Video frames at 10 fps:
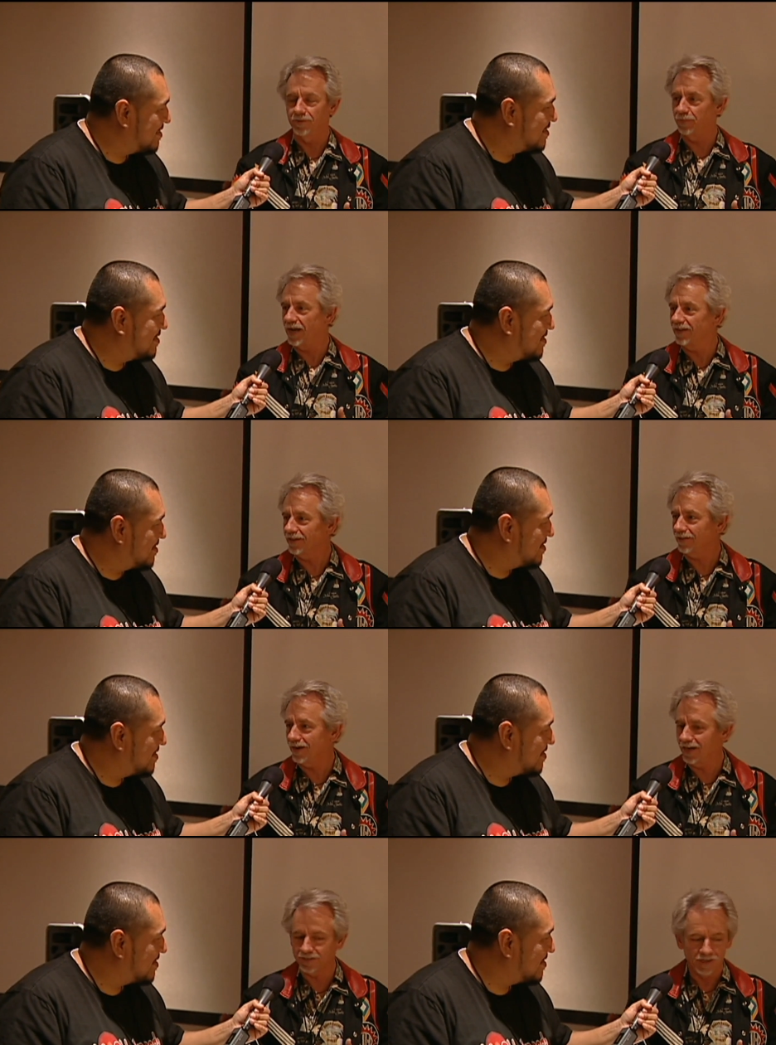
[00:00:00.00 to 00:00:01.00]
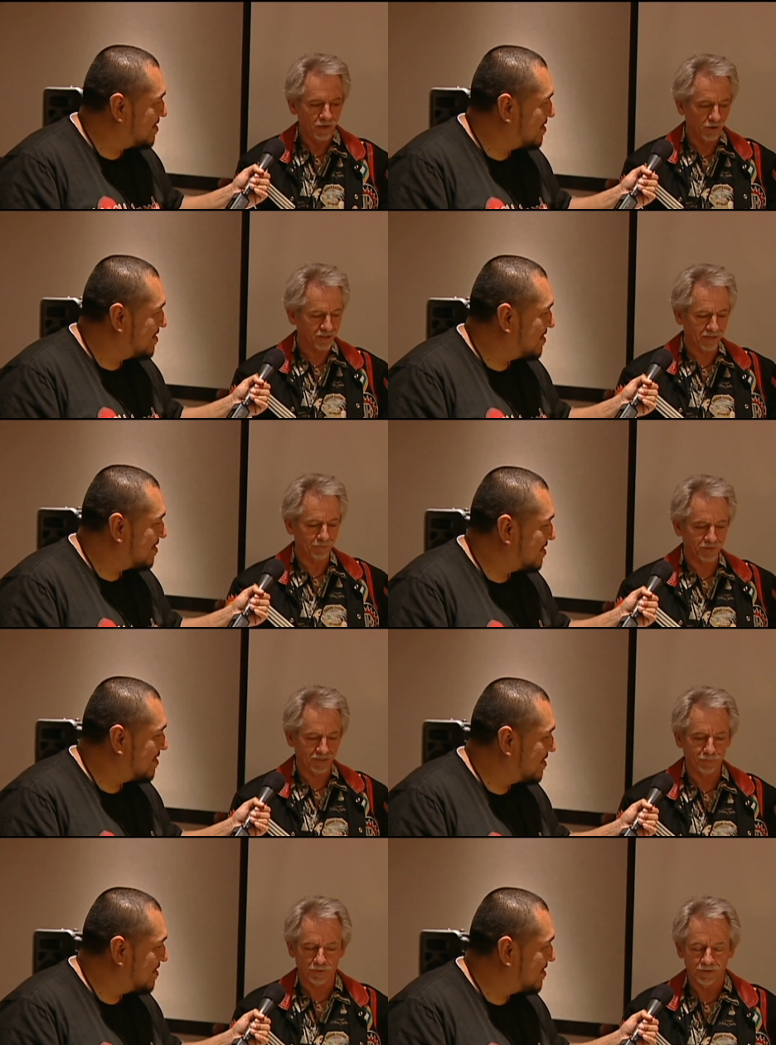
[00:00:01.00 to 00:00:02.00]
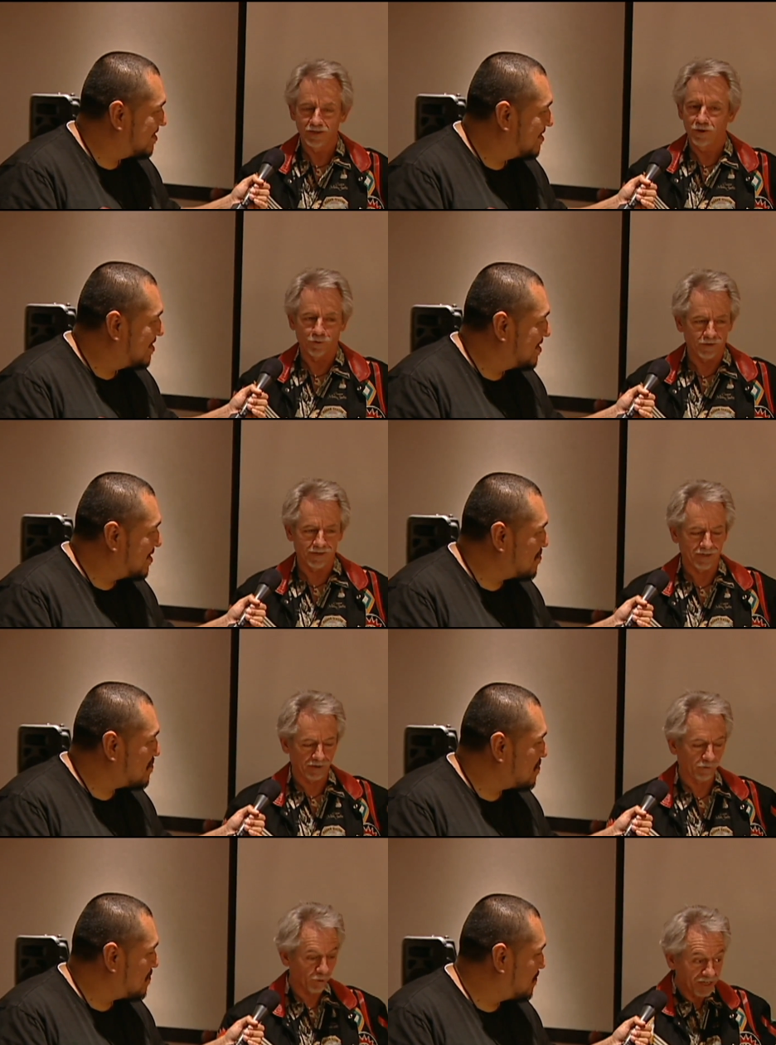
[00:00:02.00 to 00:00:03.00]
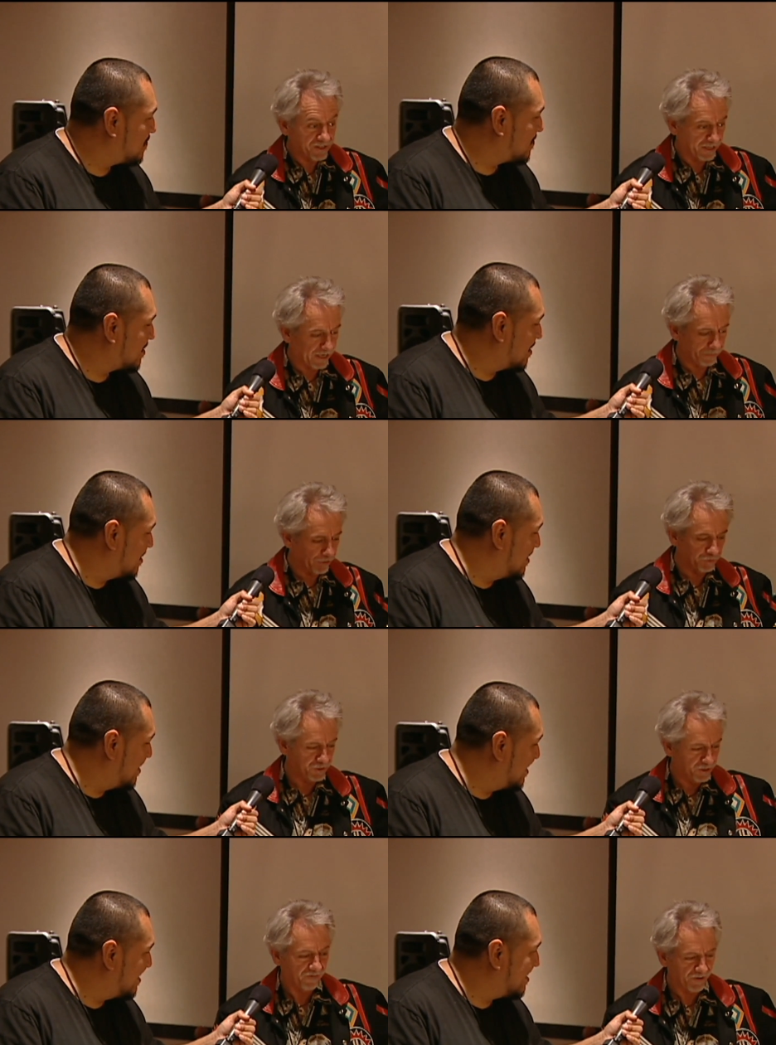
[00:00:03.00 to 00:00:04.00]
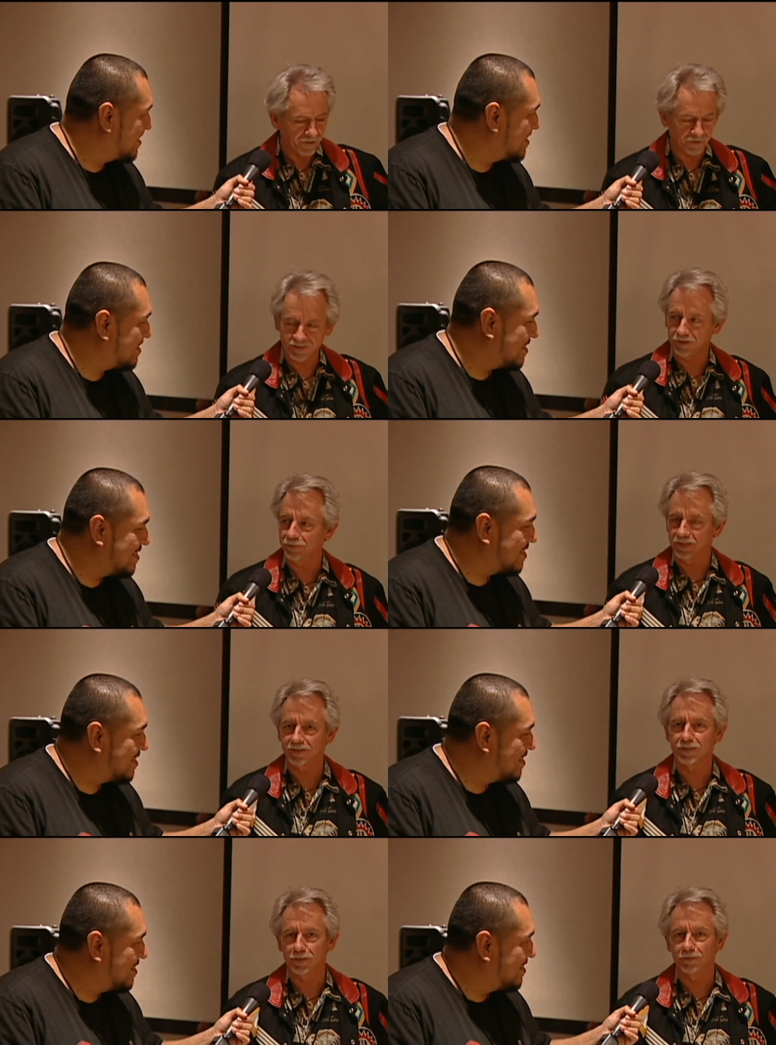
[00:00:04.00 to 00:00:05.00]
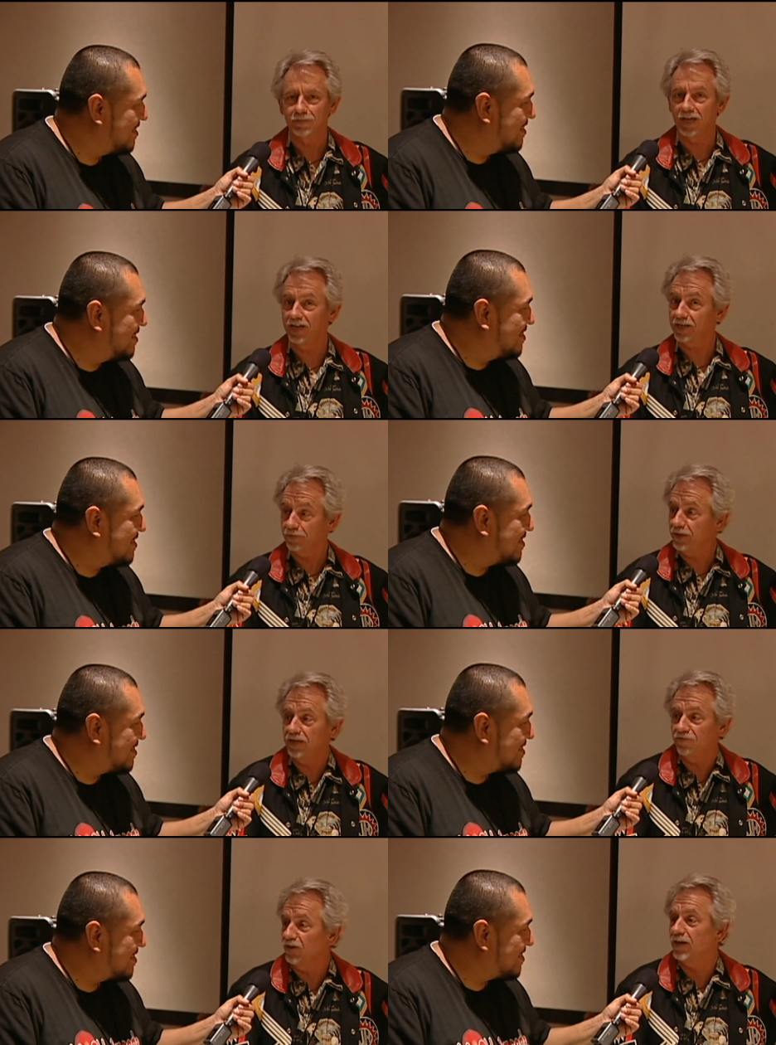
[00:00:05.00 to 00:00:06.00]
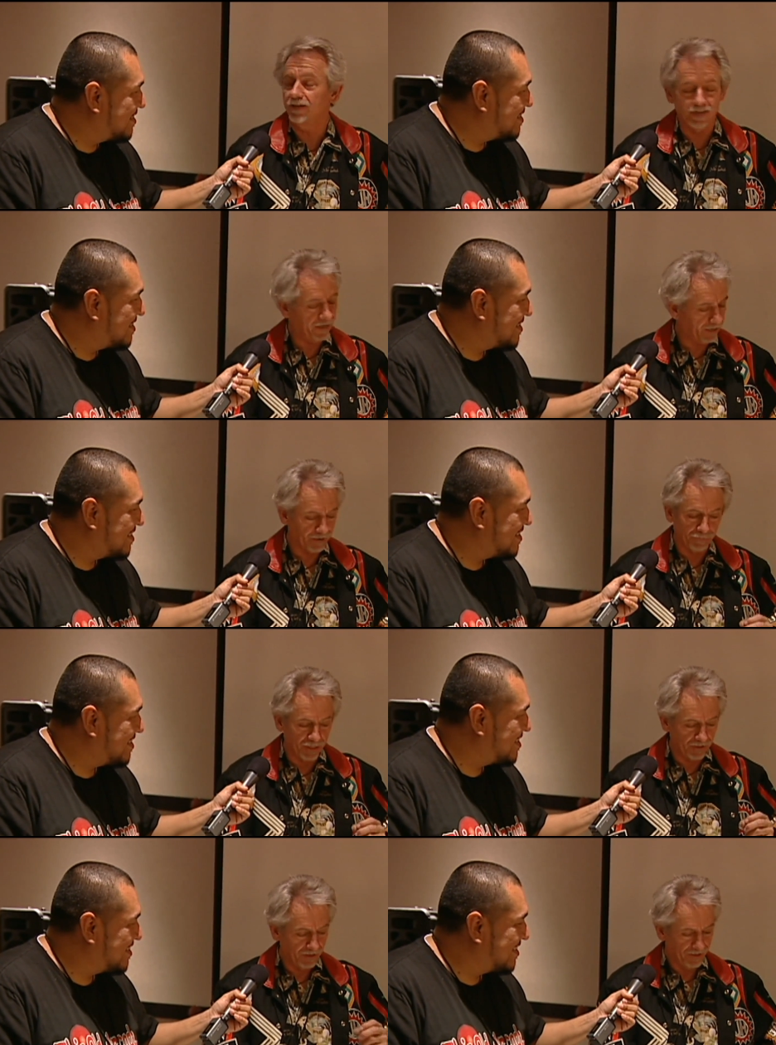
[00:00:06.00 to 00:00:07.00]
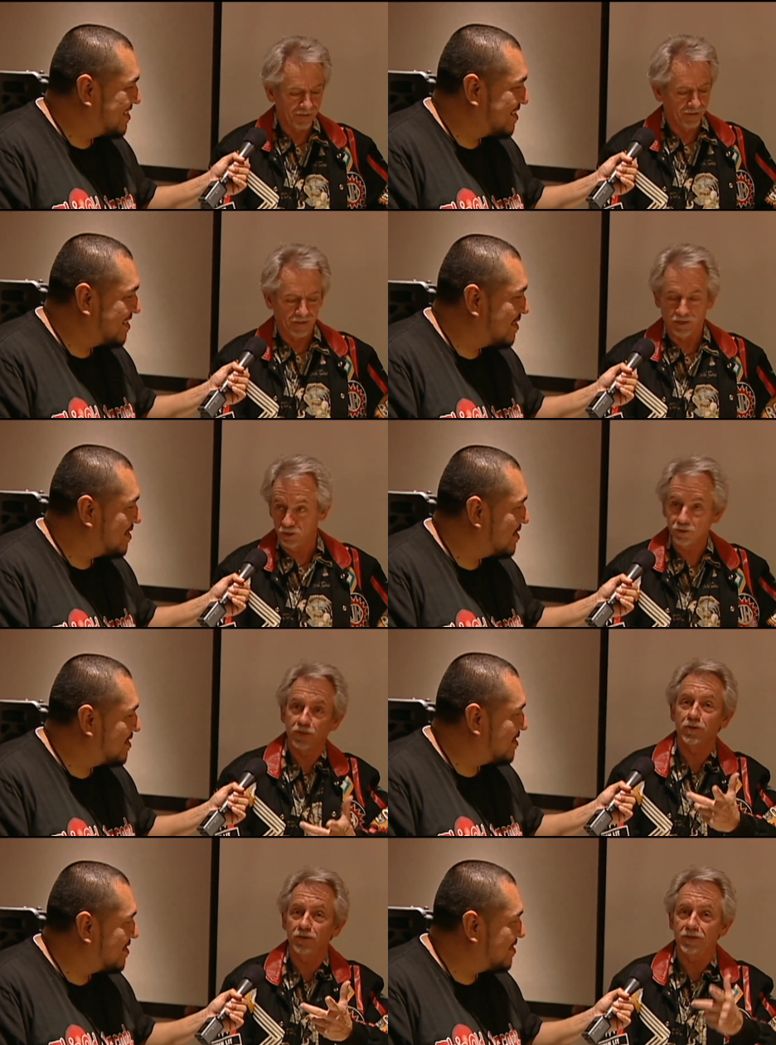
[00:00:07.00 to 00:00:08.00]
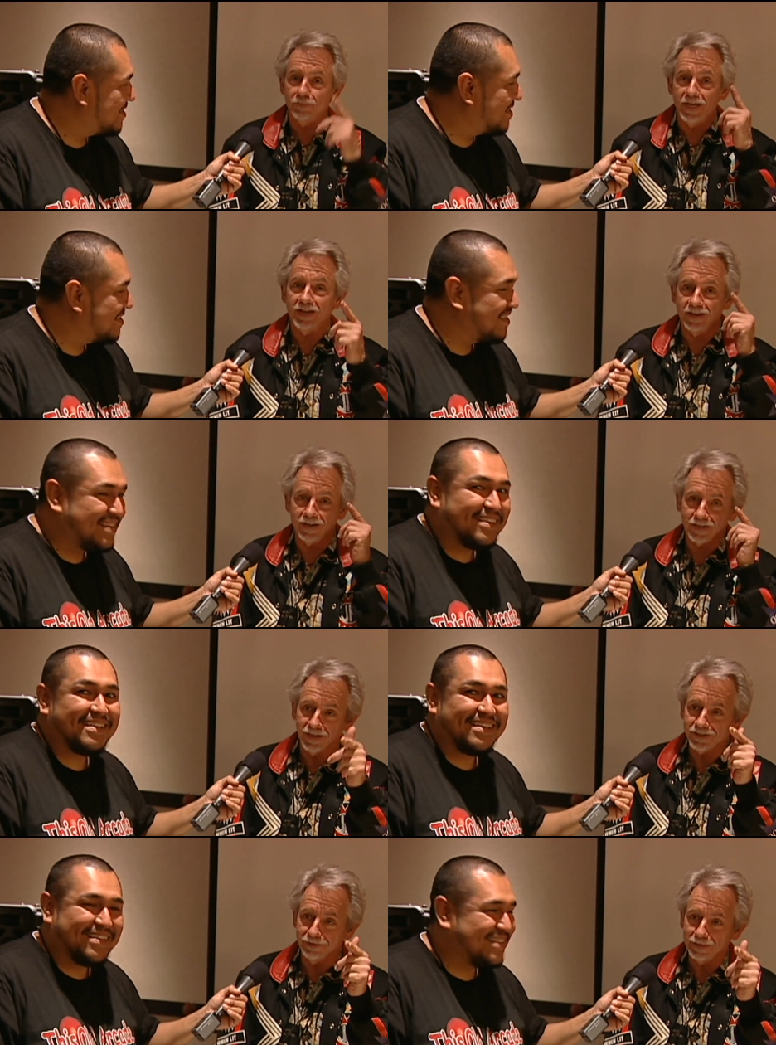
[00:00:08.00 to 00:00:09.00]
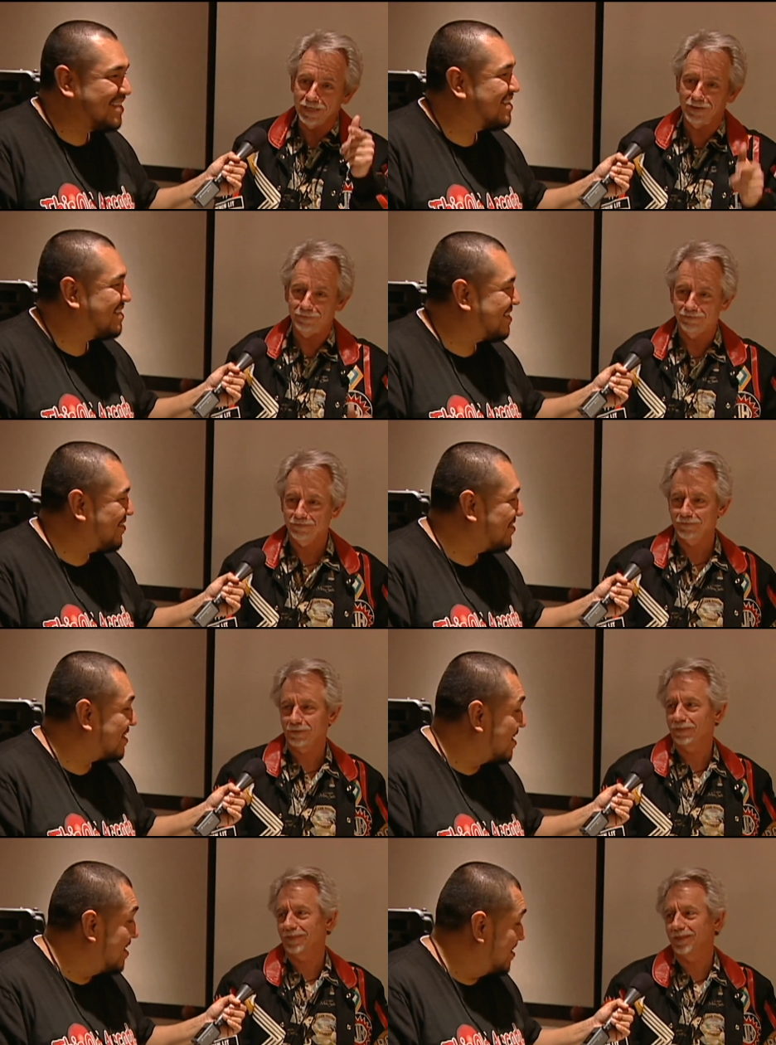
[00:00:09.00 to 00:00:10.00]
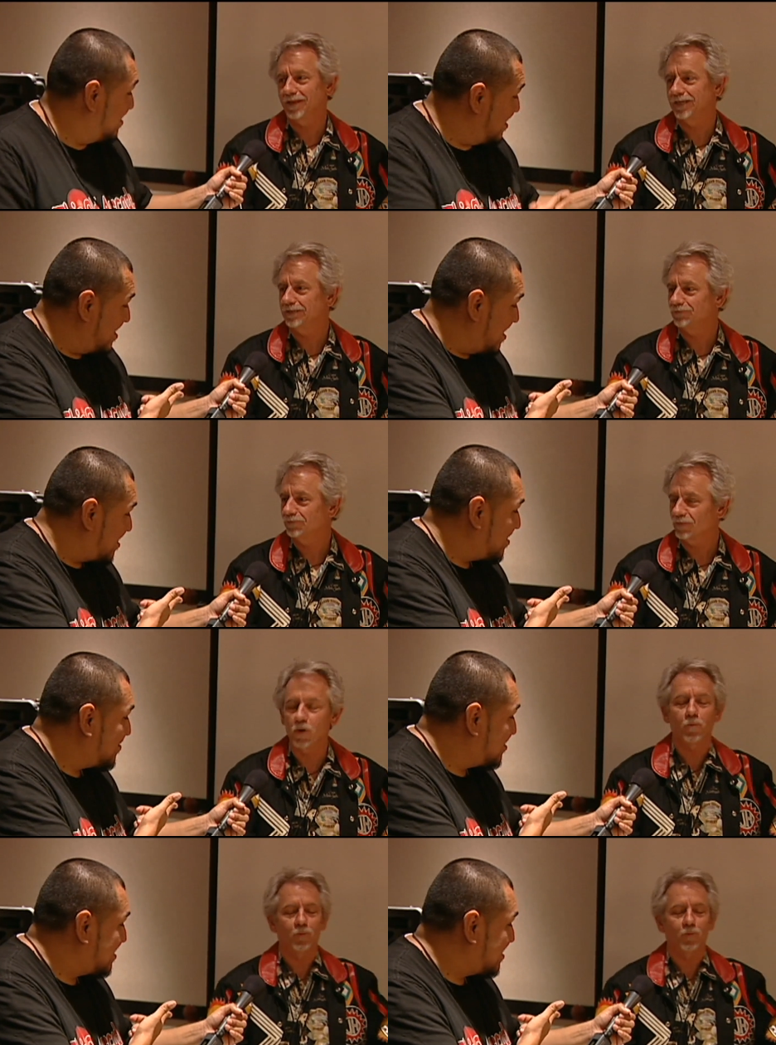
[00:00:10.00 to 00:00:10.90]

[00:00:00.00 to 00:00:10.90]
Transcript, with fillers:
Speaker 1: band they liked, or something simple, or like a racing game that was different or something. So, and it can be fun and it can be and you too can make a custom game. Definitely. Oh,